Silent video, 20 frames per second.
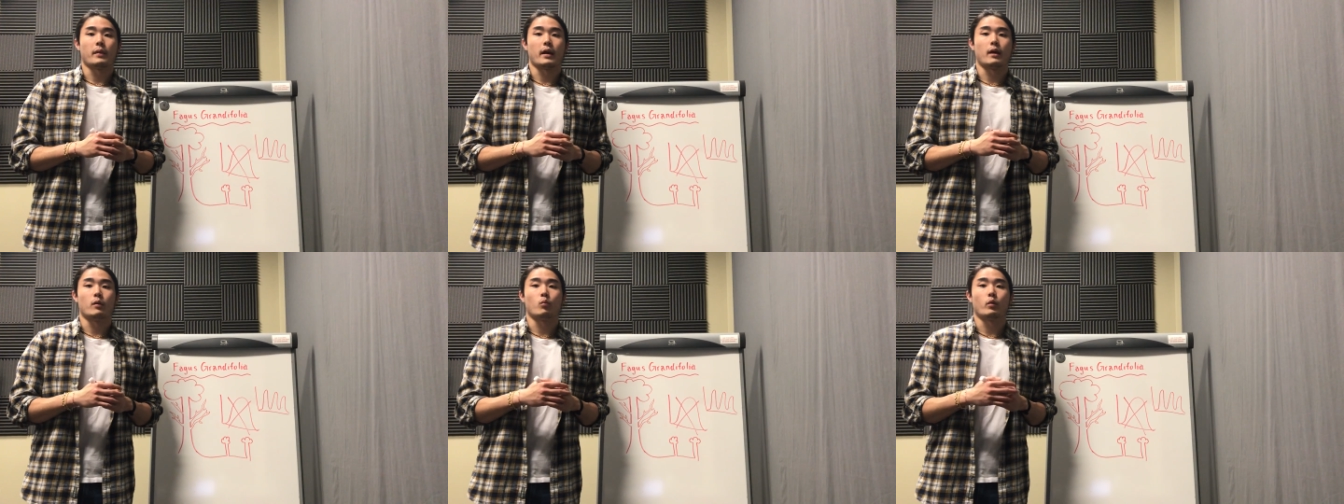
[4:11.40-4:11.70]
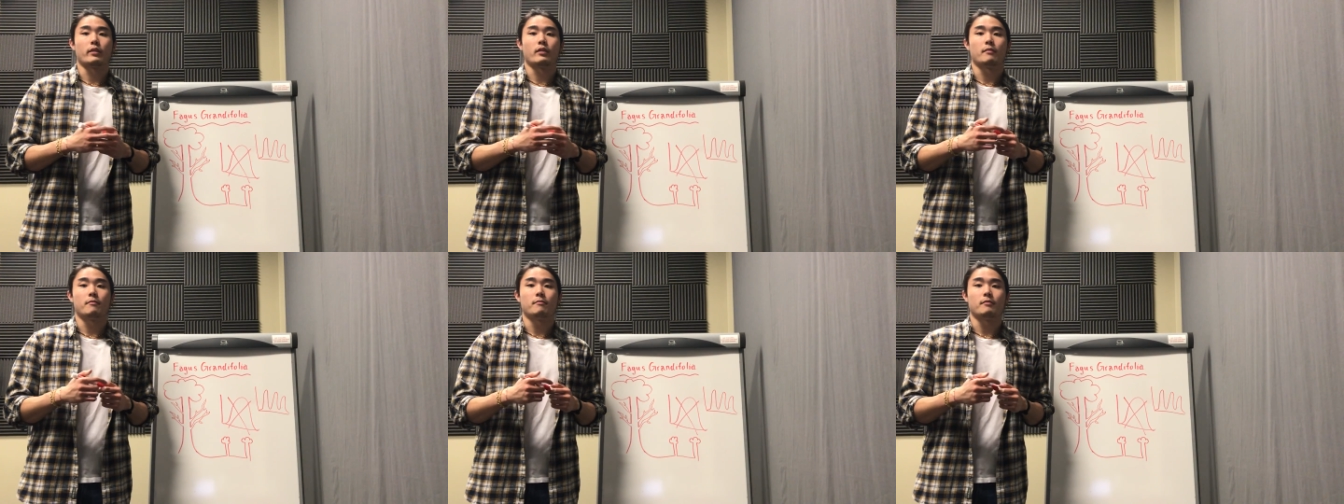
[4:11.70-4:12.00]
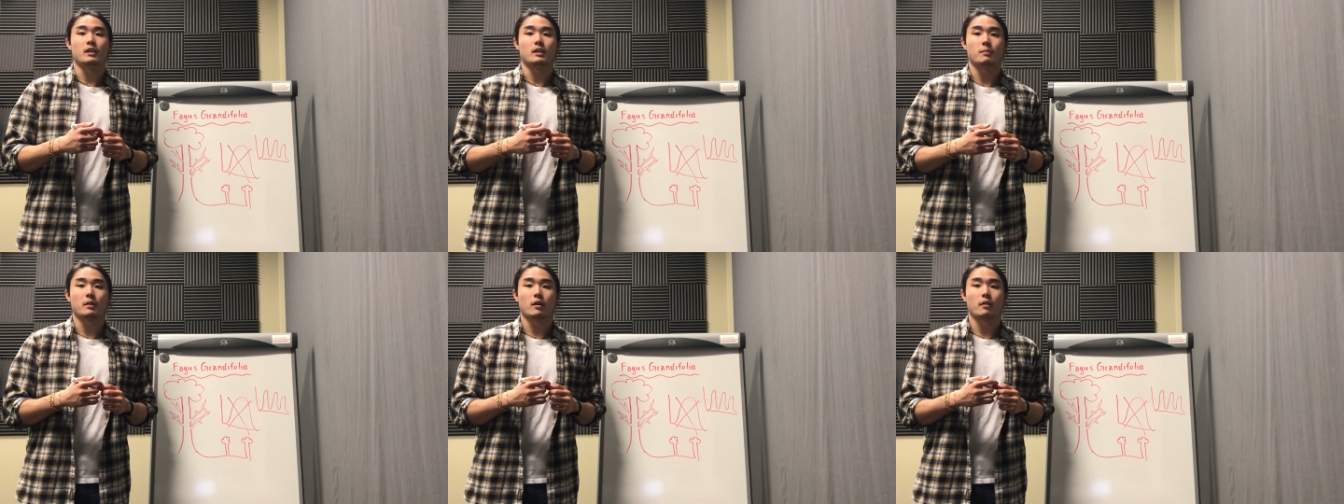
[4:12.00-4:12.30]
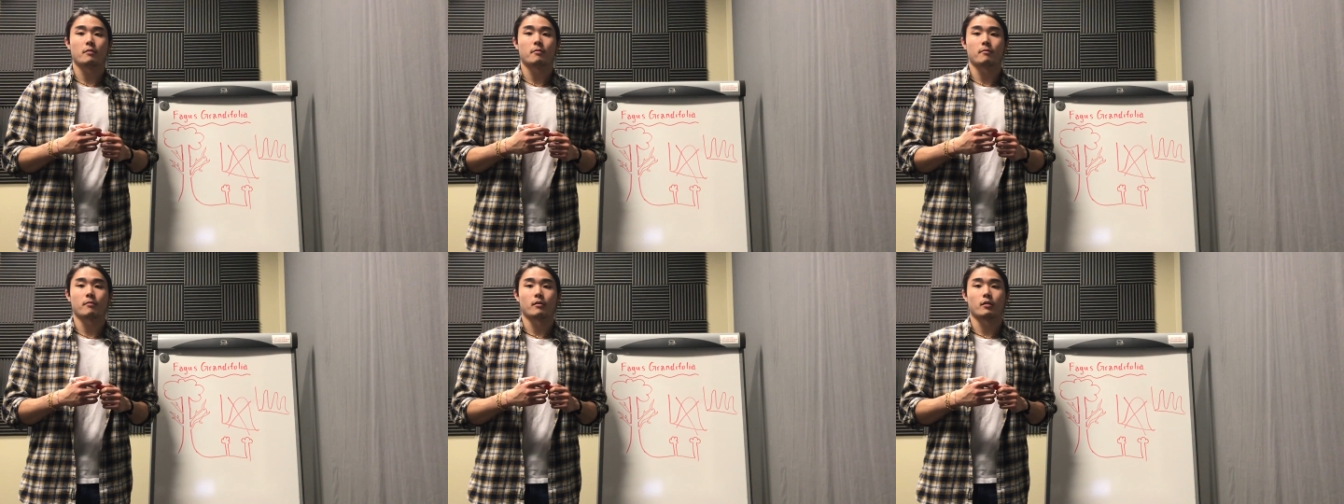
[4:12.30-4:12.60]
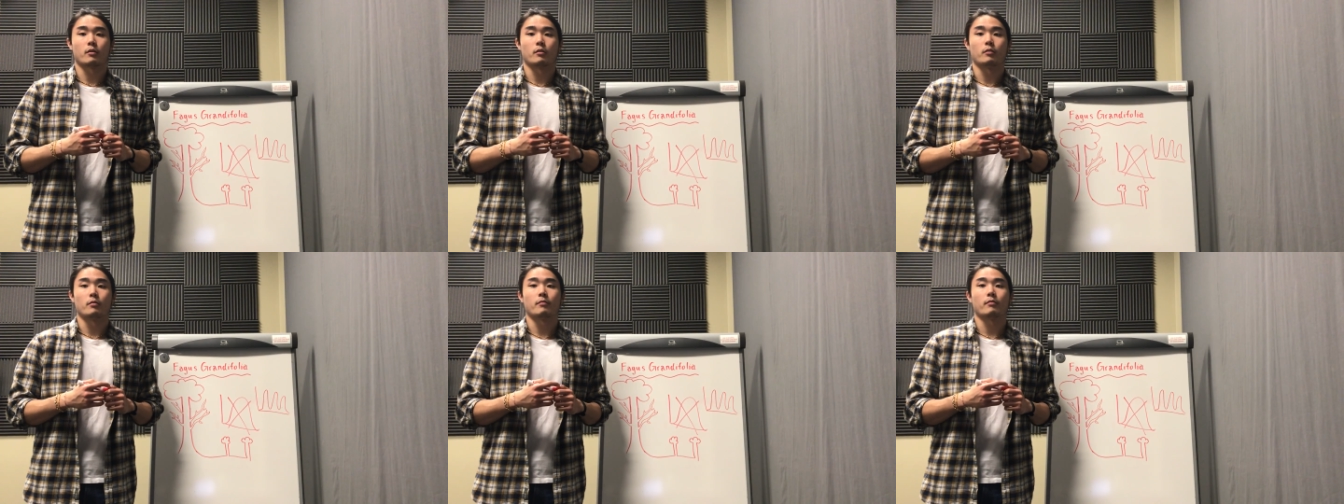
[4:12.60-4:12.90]
and when the female
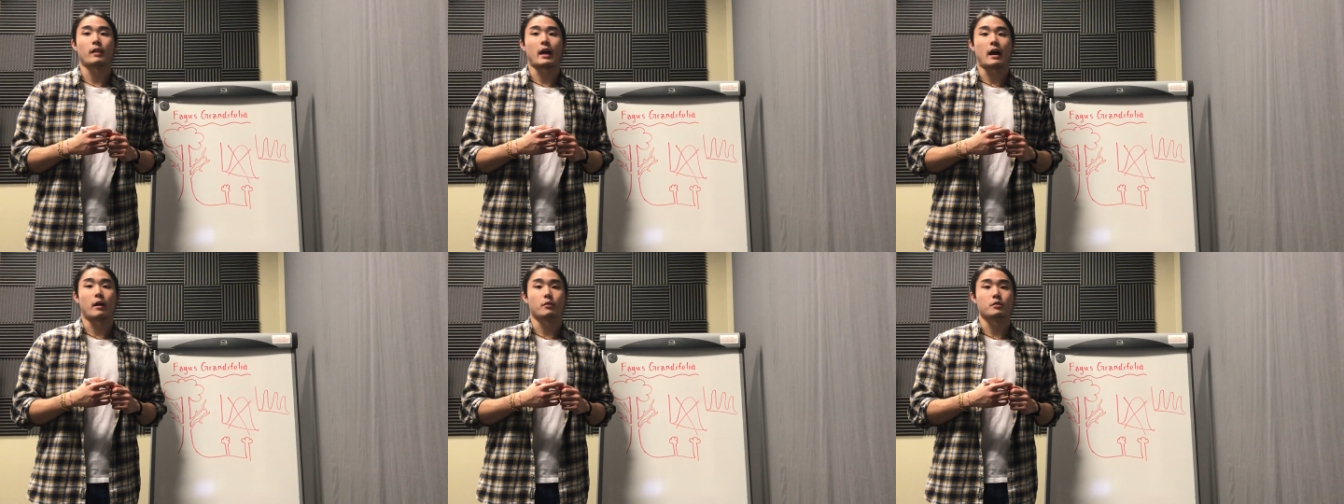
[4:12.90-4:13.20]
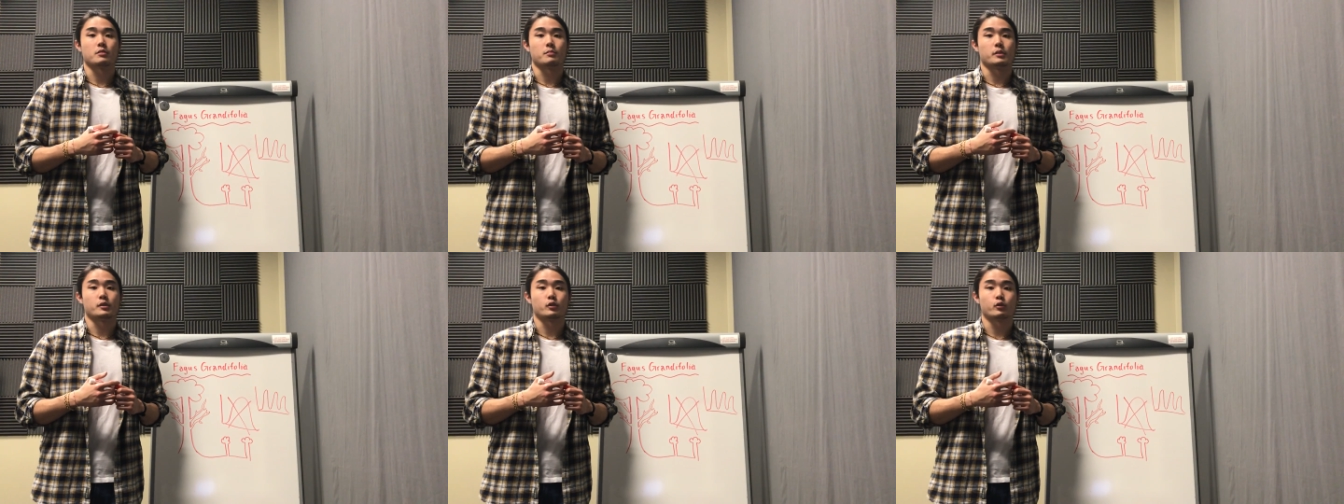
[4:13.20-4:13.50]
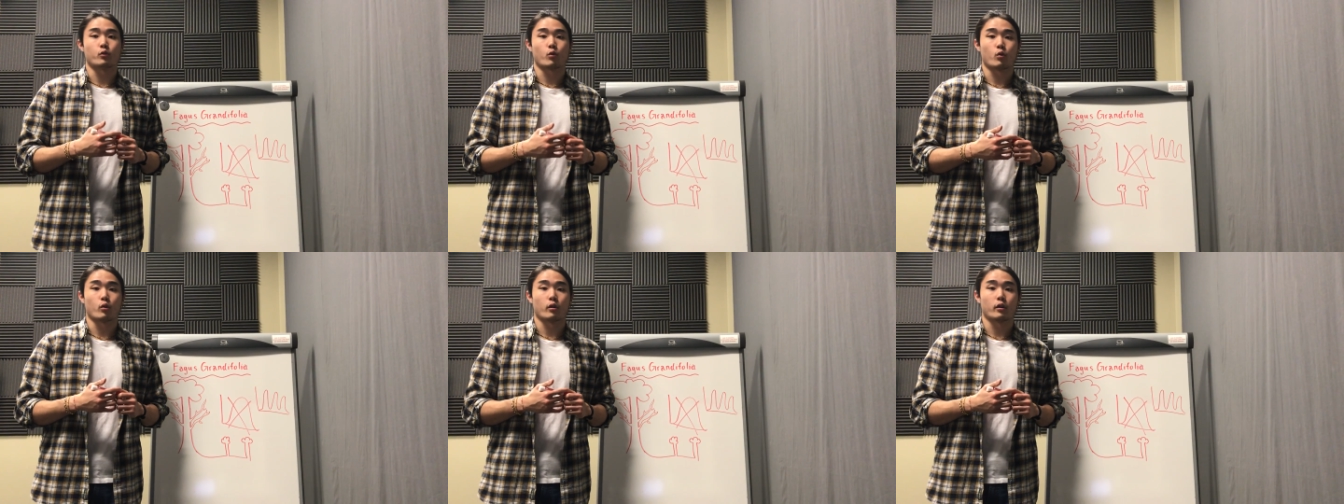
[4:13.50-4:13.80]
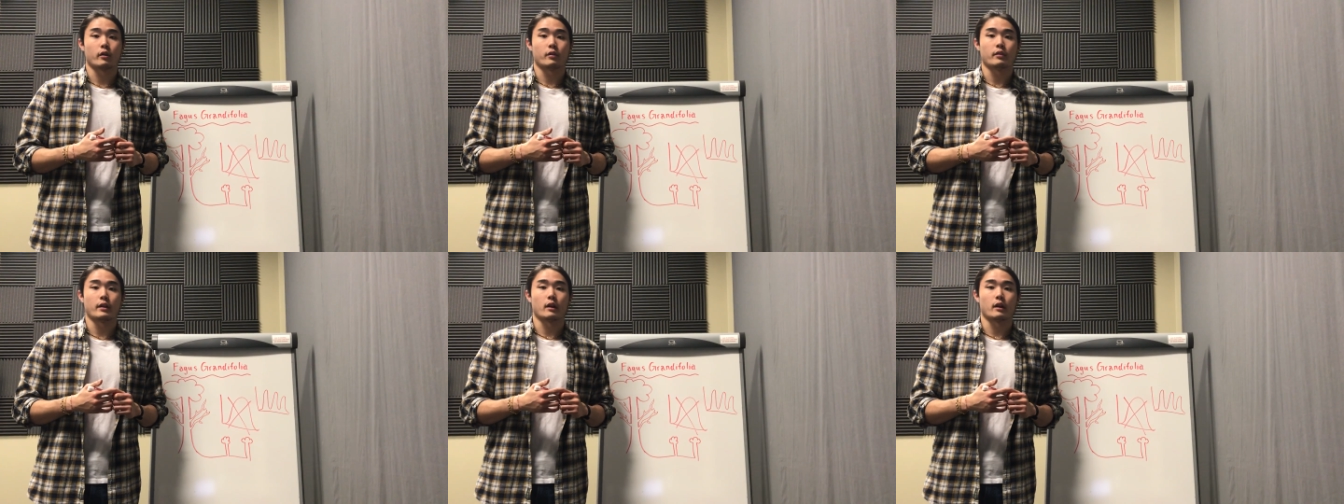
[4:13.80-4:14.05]
fertile flowers mature,